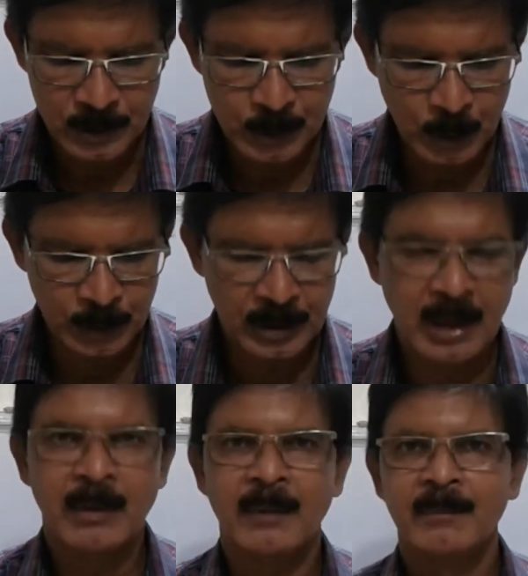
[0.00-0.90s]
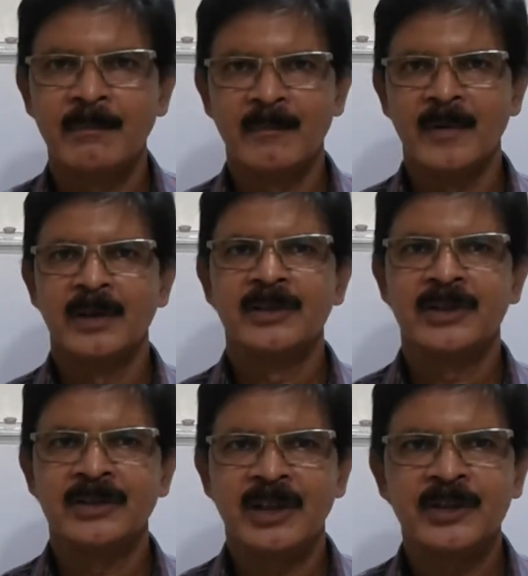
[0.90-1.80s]
Joan, come up. He
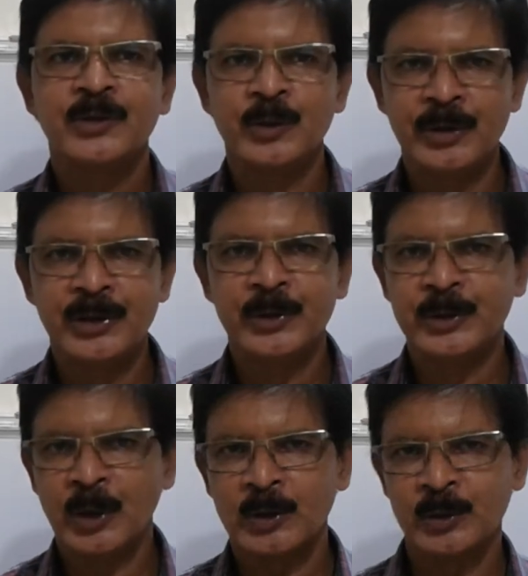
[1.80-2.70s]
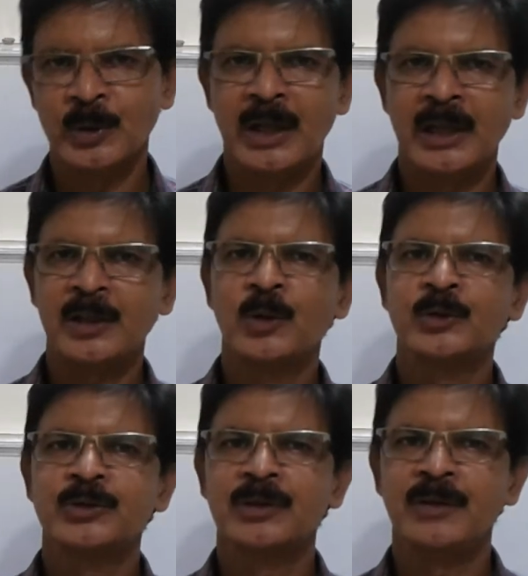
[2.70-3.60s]
says, yes, you need to talk to her. And he goes
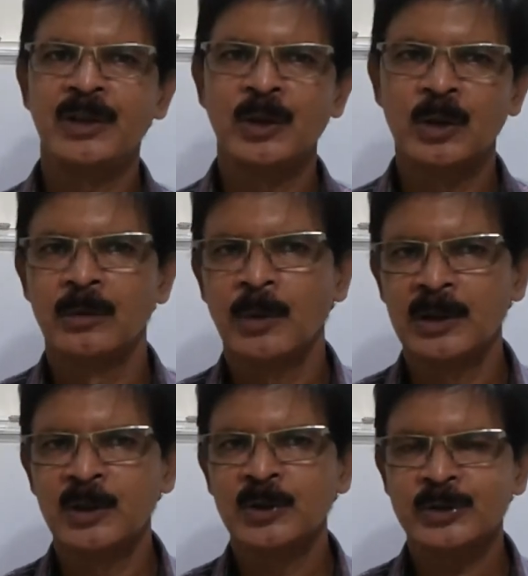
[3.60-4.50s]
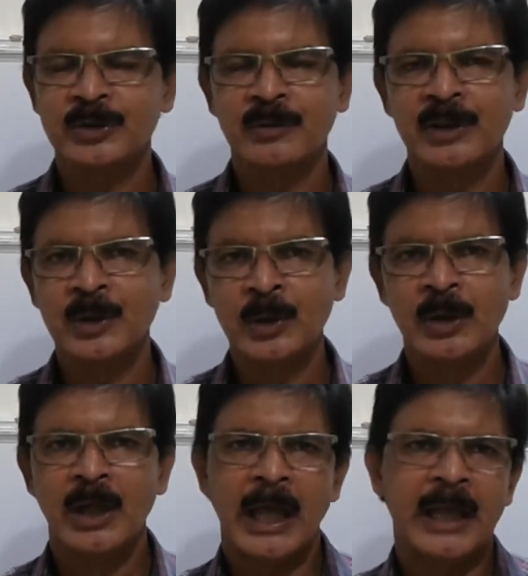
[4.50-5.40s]
to the window. Polly goes to the
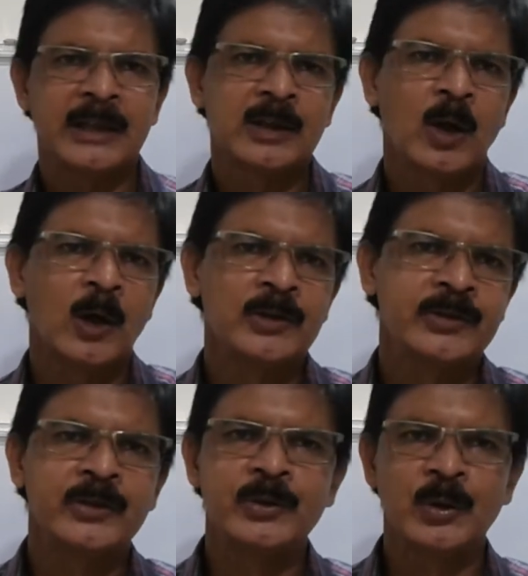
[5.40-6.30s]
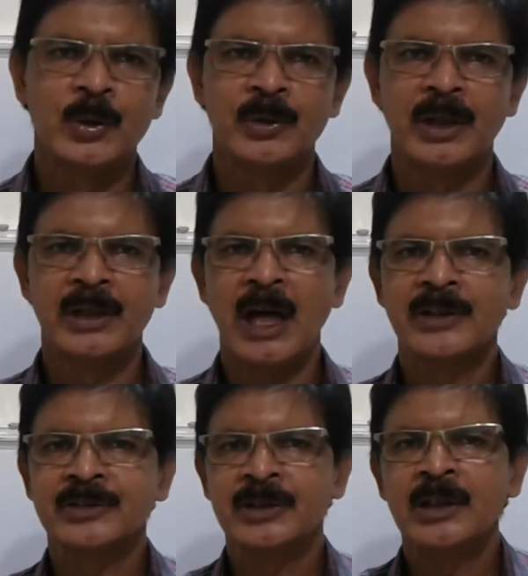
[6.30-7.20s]
window and calls Joan and
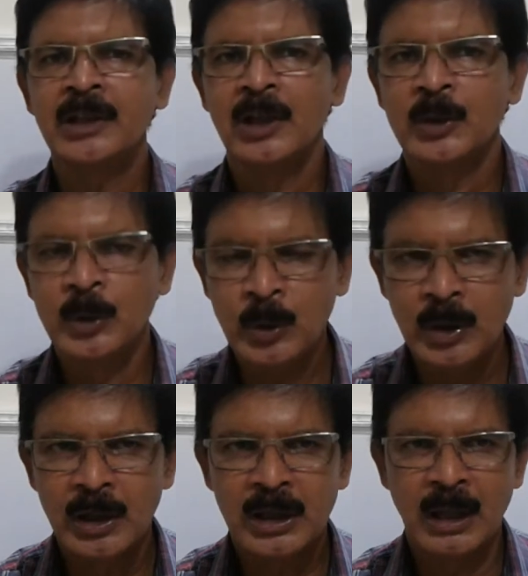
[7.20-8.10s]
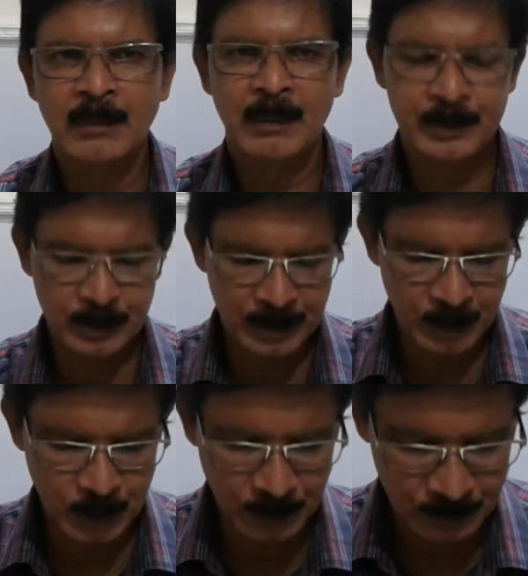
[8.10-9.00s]
asks her to come up to the
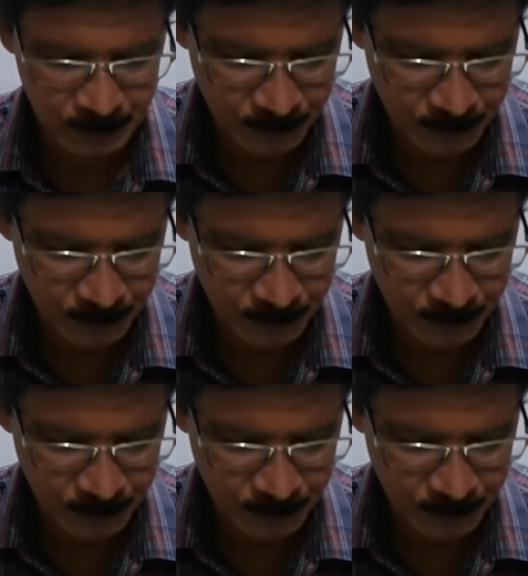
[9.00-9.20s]
room.